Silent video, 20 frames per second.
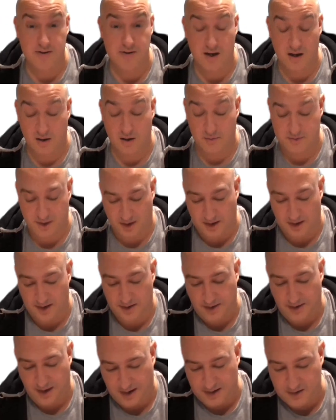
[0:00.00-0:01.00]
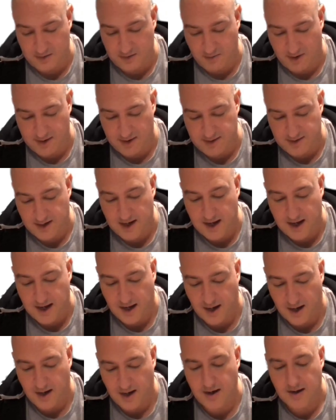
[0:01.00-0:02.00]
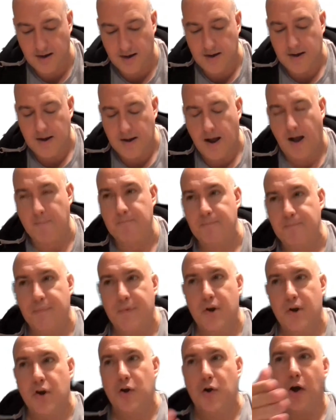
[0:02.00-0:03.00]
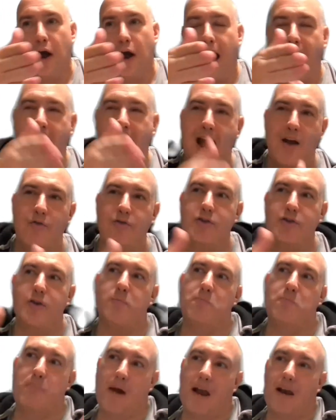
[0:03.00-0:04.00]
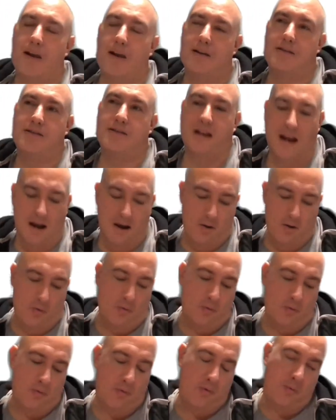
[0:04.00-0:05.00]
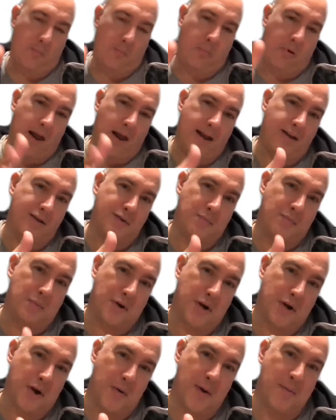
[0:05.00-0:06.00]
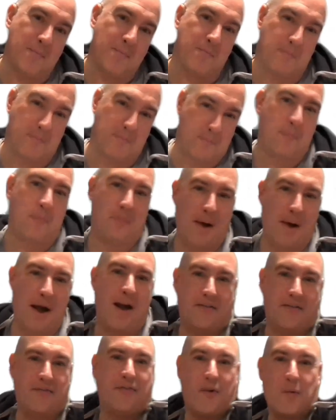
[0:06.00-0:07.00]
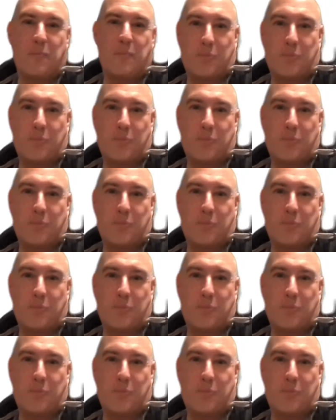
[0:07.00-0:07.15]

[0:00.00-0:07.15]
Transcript: that myself, so that is great to hear. How do you balance out players becoming better